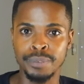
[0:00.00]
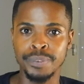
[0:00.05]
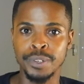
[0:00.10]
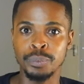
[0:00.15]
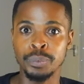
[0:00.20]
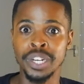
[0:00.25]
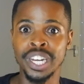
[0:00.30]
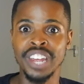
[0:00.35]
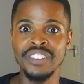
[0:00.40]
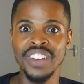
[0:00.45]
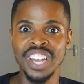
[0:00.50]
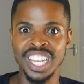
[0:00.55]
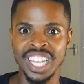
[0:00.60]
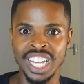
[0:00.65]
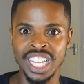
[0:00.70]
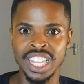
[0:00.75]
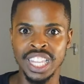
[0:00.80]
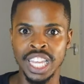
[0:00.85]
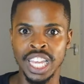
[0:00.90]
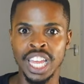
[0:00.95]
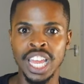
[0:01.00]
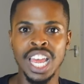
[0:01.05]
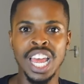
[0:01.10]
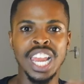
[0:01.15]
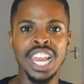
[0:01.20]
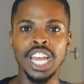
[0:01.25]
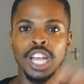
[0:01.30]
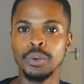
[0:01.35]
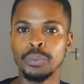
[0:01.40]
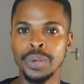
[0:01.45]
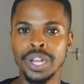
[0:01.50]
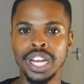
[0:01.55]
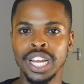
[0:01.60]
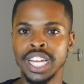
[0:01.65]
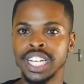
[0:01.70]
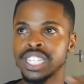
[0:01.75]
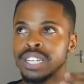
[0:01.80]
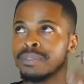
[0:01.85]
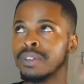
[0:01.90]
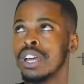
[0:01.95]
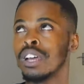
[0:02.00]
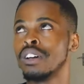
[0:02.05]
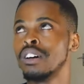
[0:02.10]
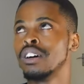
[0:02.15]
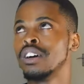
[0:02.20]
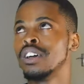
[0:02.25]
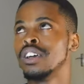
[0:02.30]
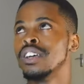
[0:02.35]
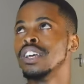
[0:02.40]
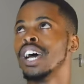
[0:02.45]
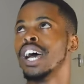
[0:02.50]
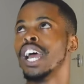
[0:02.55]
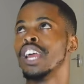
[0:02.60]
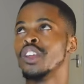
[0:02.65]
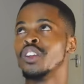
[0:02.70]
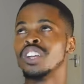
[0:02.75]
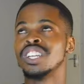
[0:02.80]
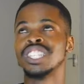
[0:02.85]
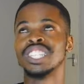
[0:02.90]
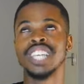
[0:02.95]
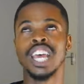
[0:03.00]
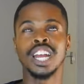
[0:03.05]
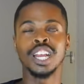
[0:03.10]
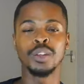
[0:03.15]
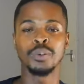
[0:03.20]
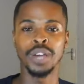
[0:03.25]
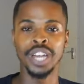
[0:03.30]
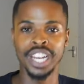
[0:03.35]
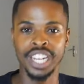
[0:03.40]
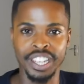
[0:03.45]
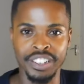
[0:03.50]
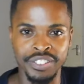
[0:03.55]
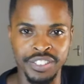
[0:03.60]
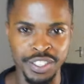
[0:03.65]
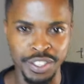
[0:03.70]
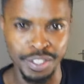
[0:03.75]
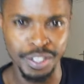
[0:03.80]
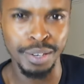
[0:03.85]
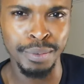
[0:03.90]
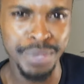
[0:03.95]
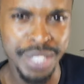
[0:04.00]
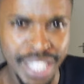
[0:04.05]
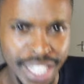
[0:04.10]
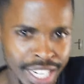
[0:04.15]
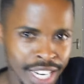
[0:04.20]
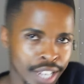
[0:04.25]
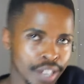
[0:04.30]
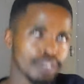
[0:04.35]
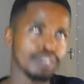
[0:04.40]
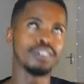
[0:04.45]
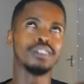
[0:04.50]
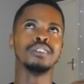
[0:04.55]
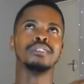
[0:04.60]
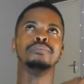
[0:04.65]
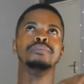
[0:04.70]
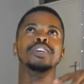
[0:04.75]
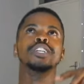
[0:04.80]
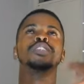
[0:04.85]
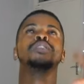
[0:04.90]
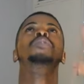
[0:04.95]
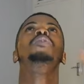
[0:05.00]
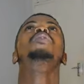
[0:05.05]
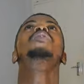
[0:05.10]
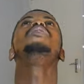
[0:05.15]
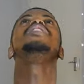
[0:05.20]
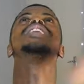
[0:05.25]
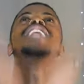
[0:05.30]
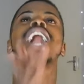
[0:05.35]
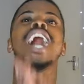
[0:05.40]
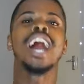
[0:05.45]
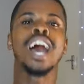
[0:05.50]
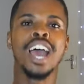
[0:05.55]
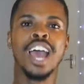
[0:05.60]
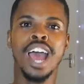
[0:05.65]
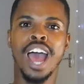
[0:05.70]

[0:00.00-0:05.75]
But whenever I get there, like a week later, I'm like, oh, I know exactly why I left. You know what I'm saying? Like, oh, the tuna.